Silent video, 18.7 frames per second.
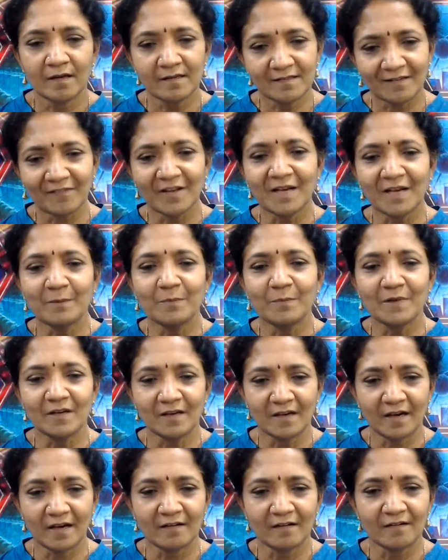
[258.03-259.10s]

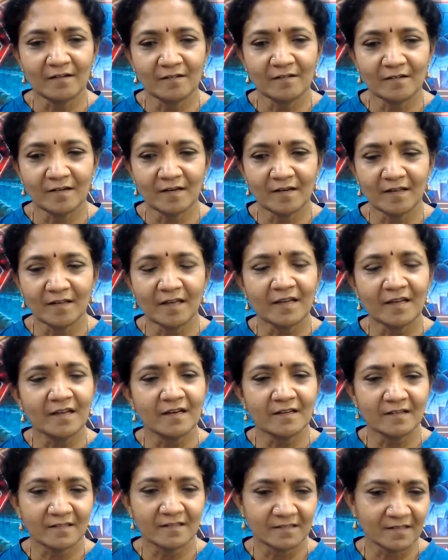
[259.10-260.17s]
available. I think
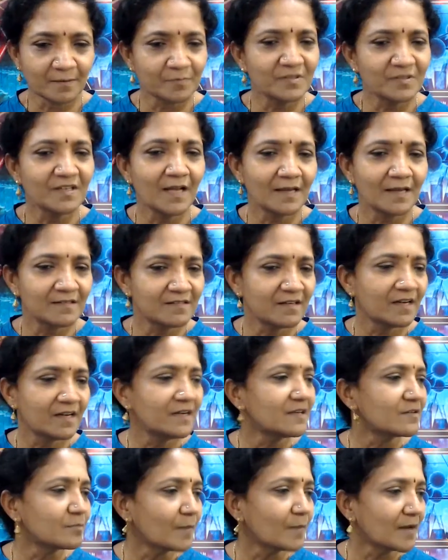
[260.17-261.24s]
at a subsidized rate
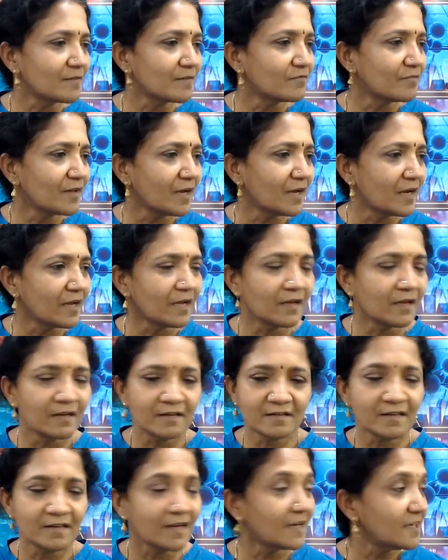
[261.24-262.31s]
is my feeling.
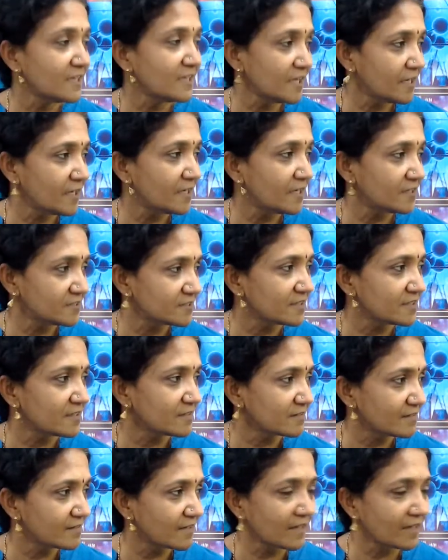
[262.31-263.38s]
It's an Indian edition
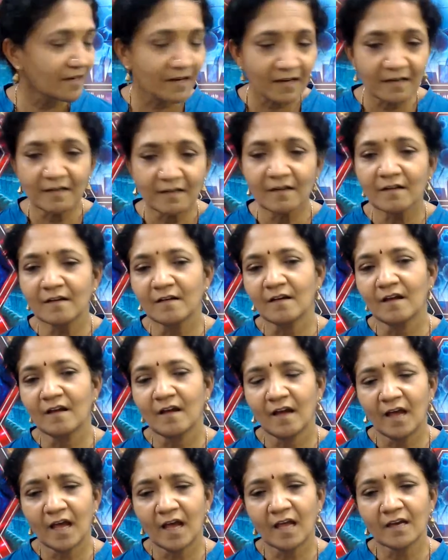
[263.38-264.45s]
is there, right?
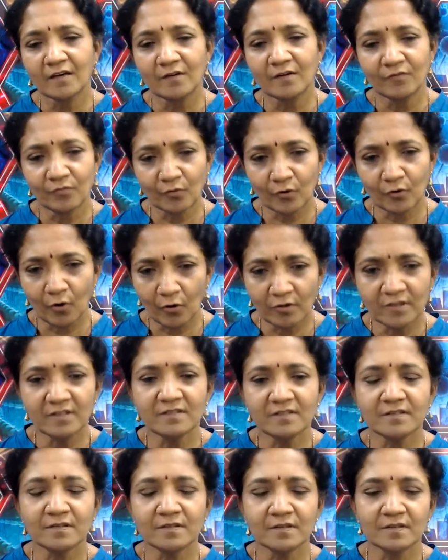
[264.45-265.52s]
And for all
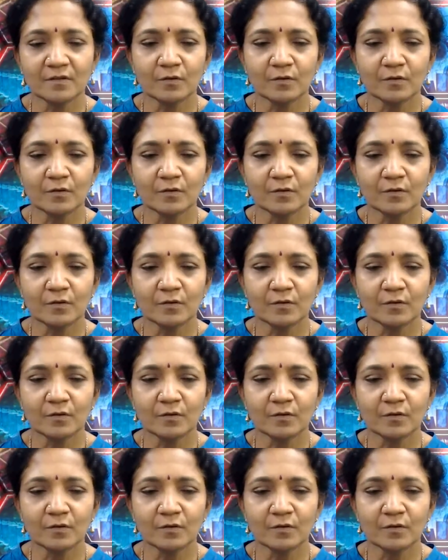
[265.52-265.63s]
this